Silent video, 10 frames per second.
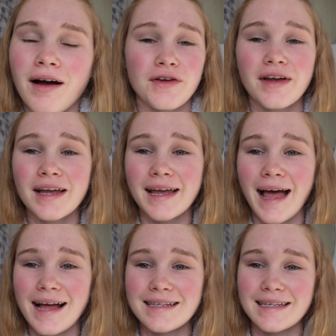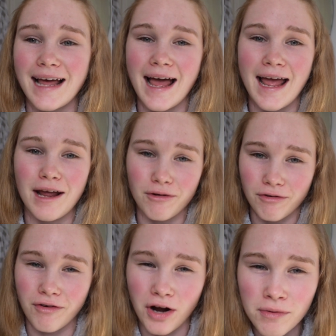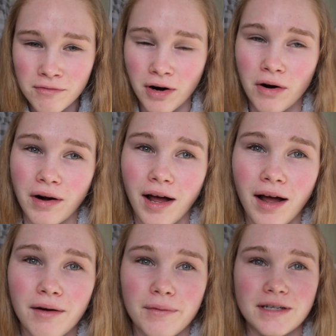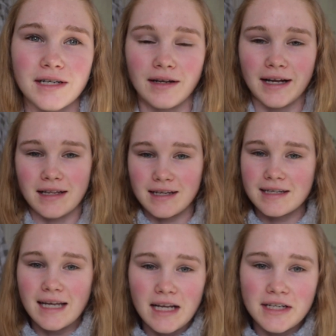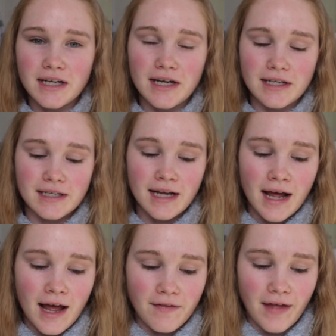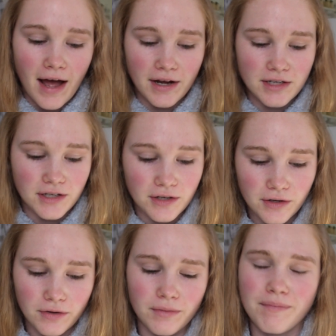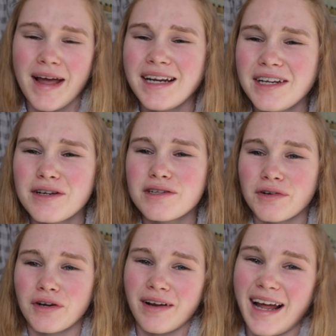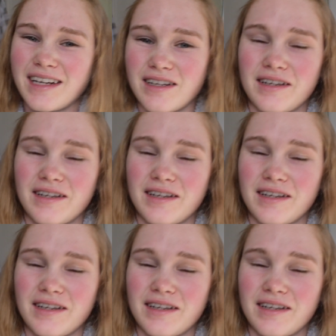You can get a foam roller, which are like the cylinders that you mainly use on your legs.